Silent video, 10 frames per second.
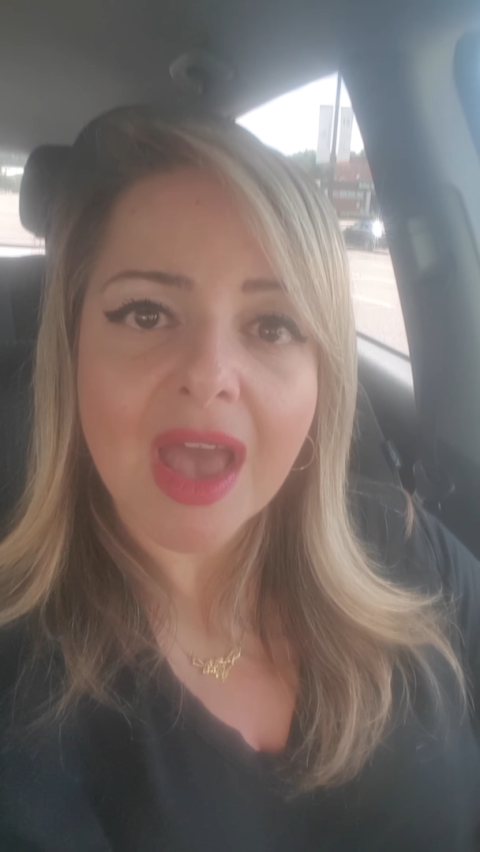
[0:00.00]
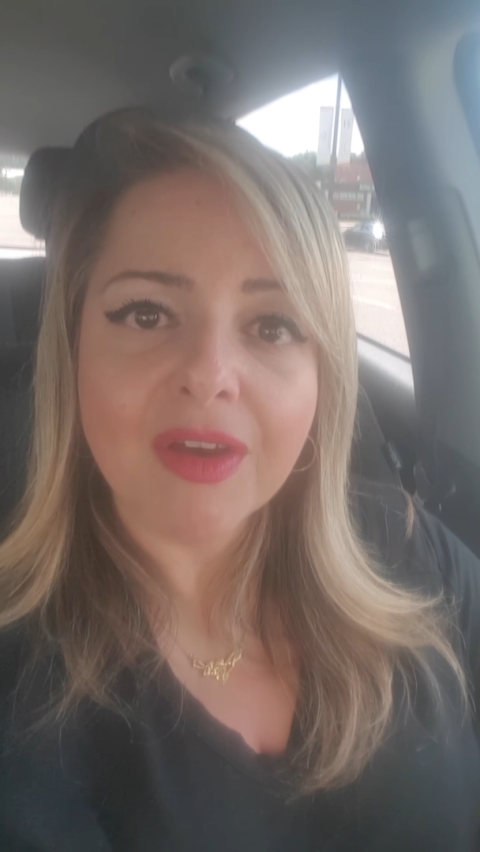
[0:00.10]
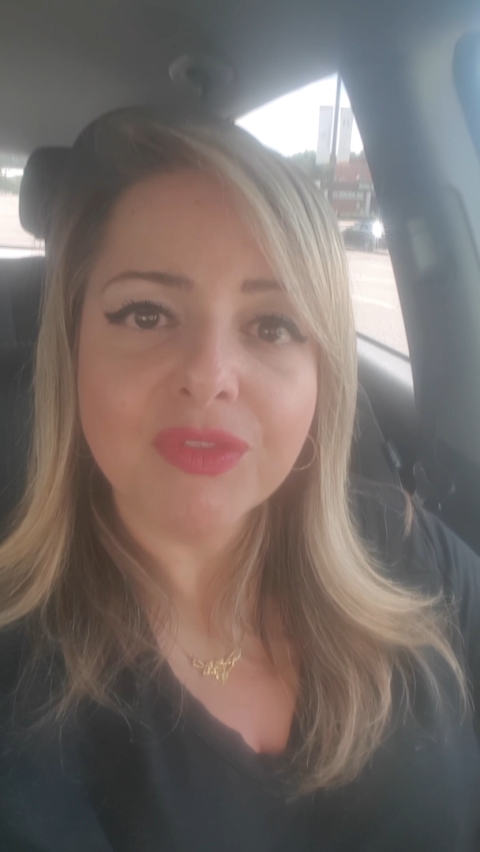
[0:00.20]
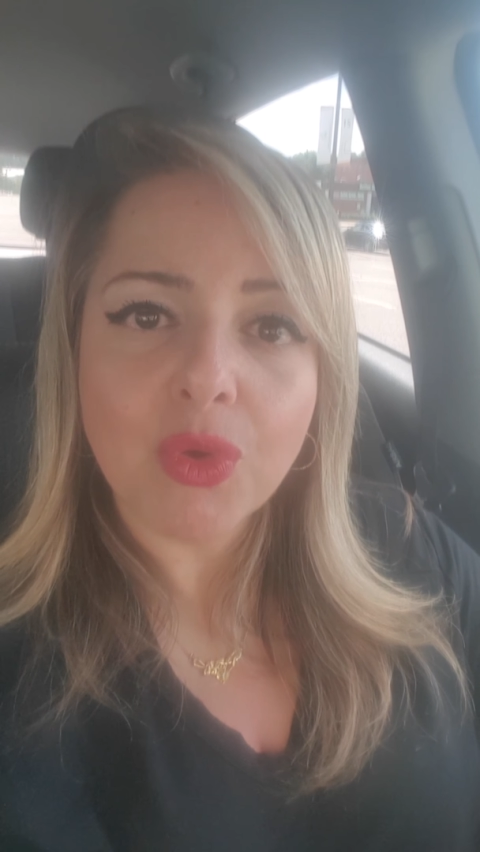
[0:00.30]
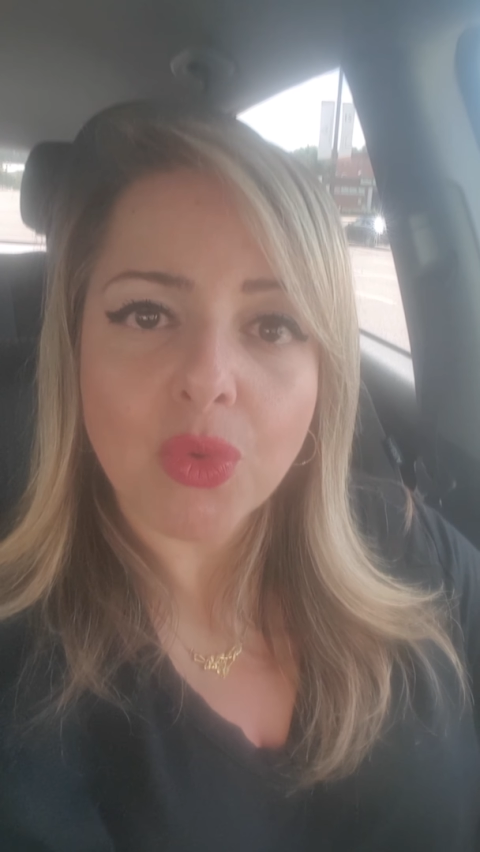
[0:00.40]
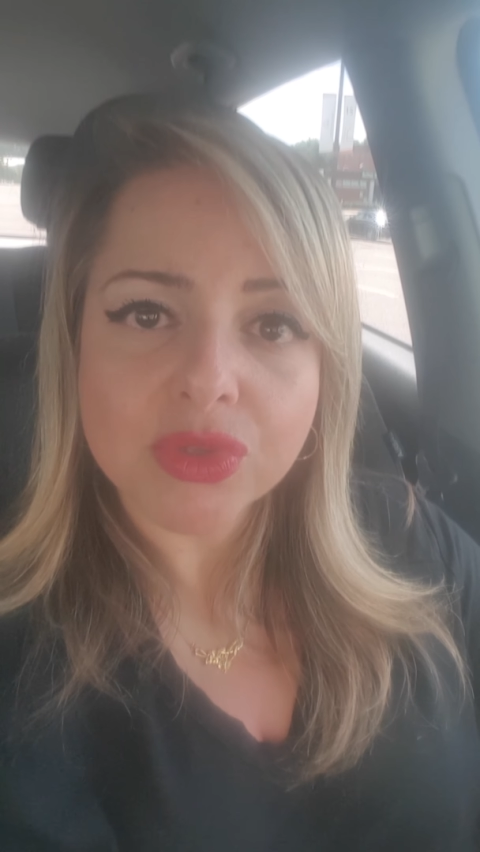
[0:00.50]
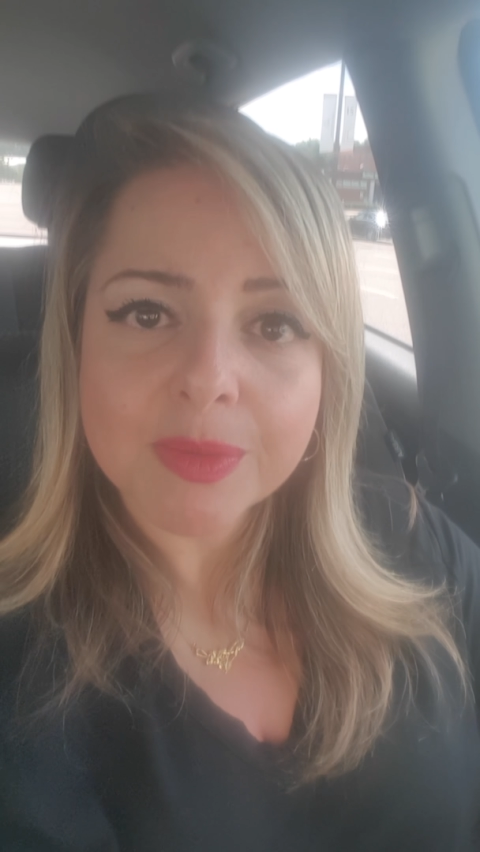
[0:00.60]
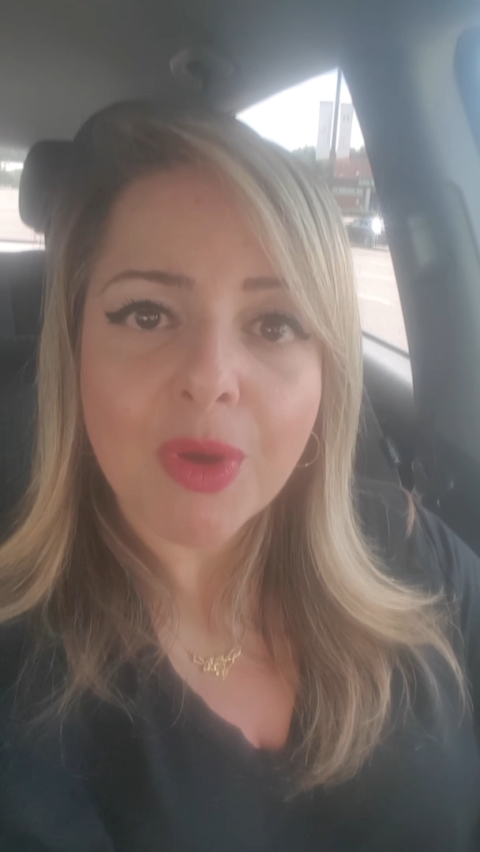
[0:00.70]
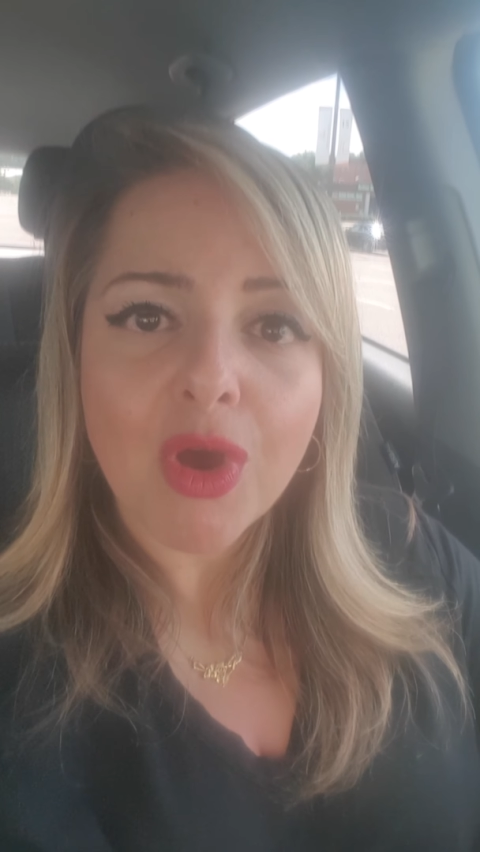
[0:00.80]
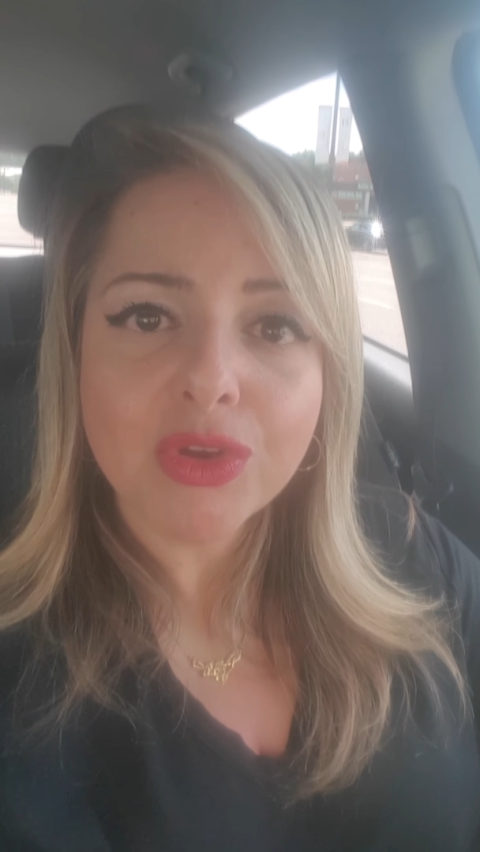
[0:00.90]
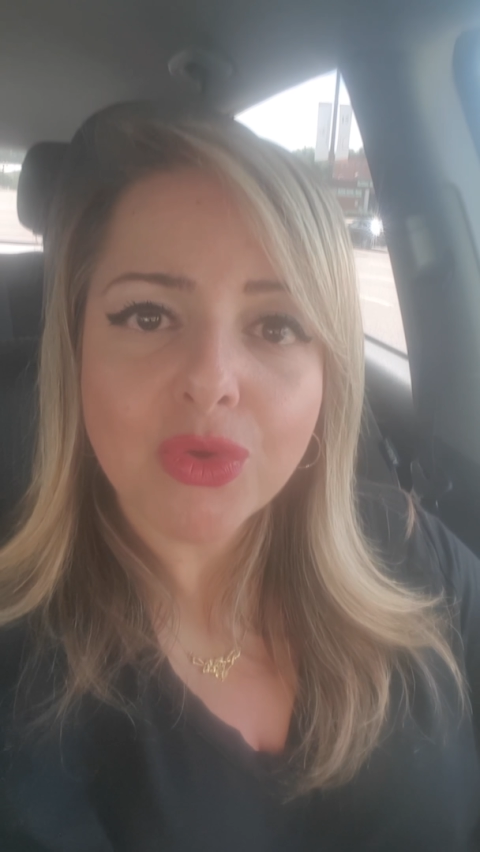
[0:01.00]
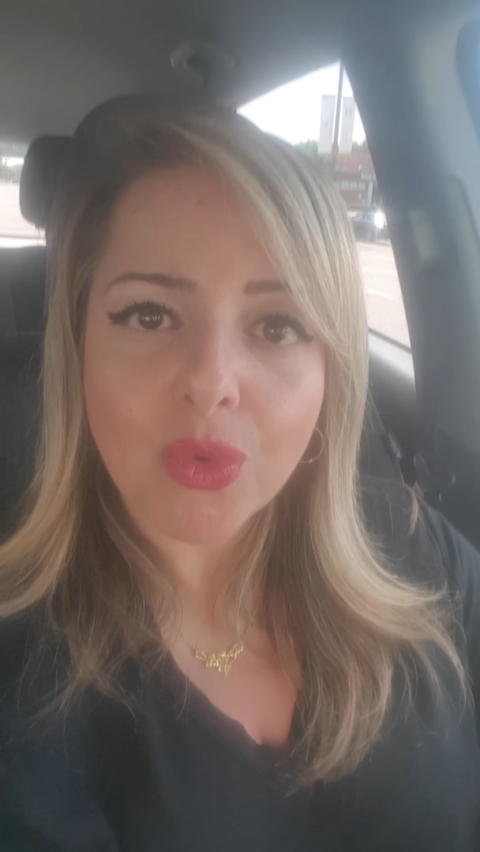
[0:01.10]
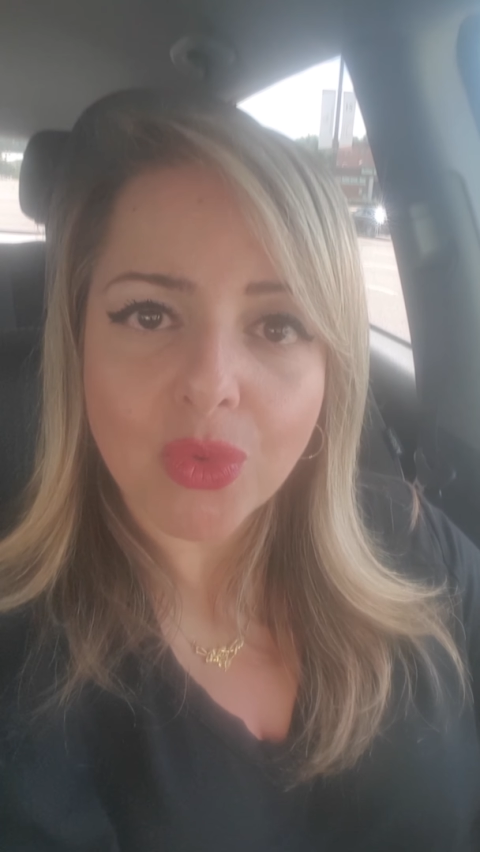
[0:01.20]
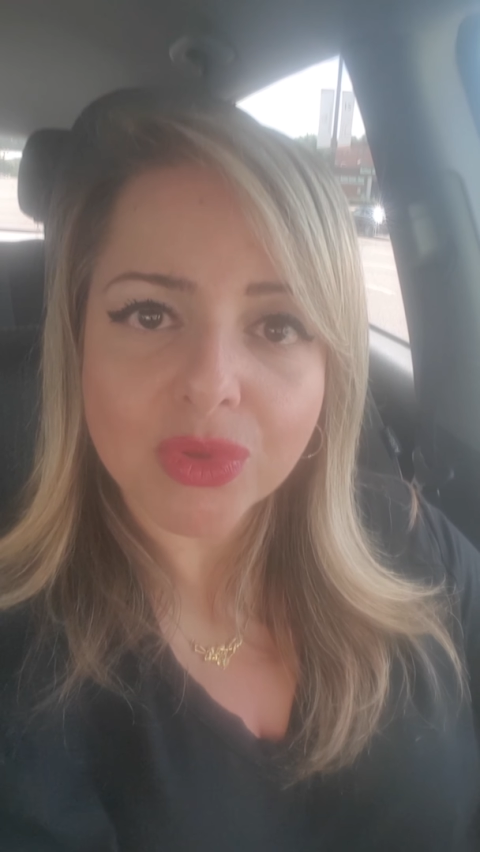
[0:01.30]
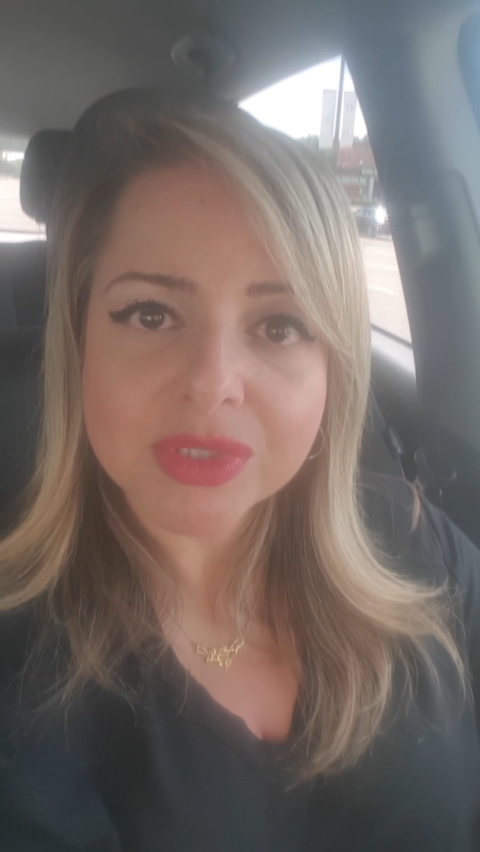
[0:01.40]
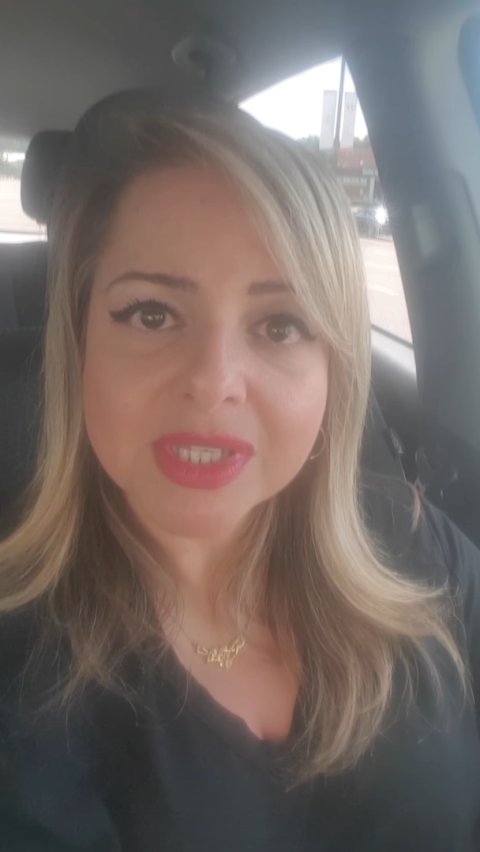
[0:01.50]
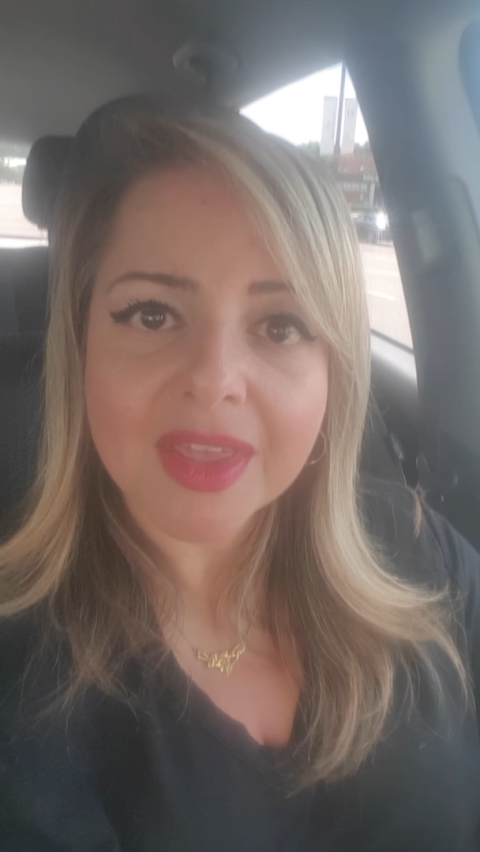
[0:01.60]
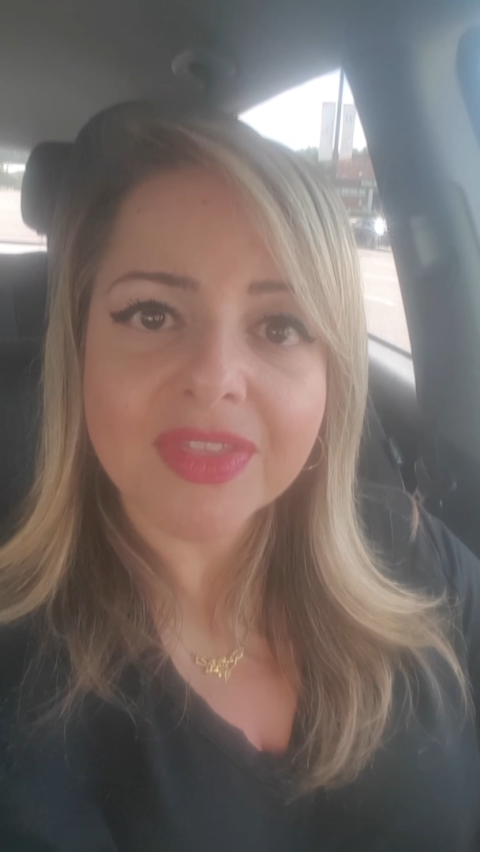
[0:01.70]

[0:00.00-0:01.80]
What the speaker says: of goals upon goals